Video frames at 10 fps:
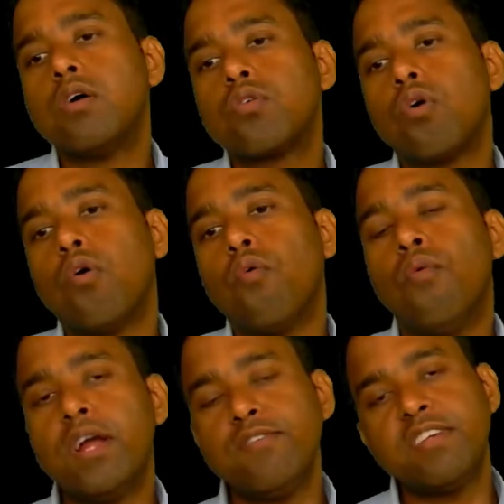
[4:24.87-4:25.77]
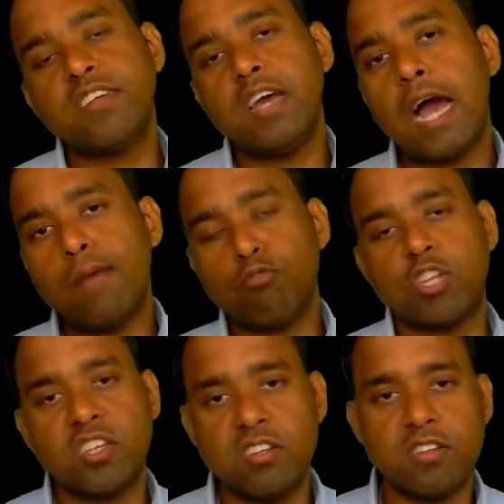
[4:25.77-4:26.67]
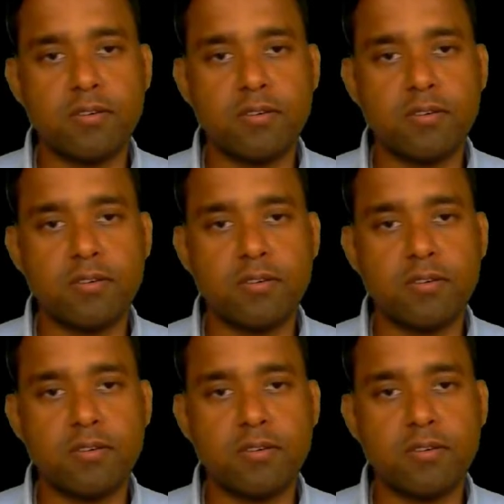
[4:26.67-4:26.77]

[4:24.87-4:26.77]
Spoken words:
So when we say hypothesis,